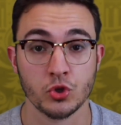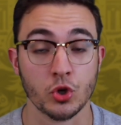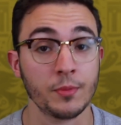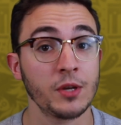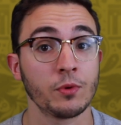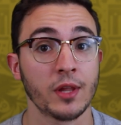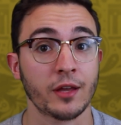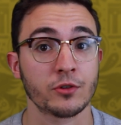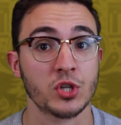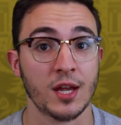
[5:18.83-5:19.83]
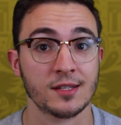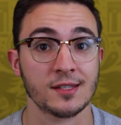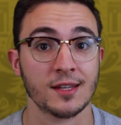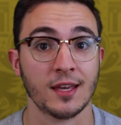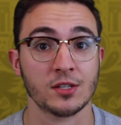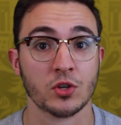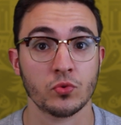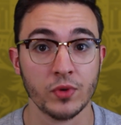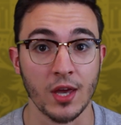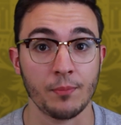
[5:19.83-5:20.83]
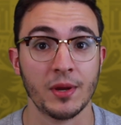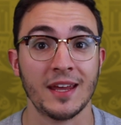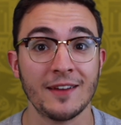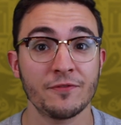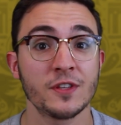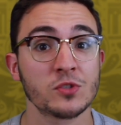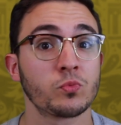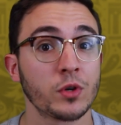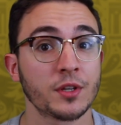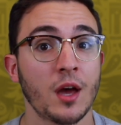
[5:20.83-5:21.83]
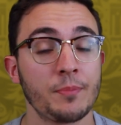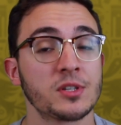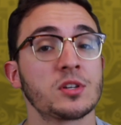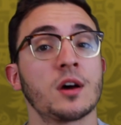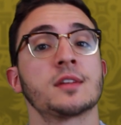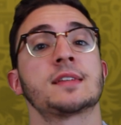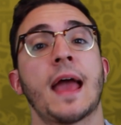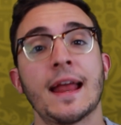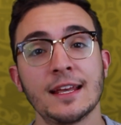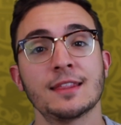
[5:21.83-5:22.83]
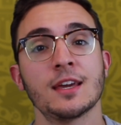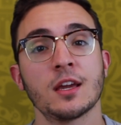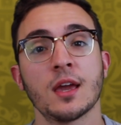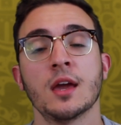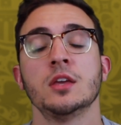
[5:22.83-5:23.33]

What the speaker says: Germany will like their chances against Korea, but if this World Cup has taught us anything,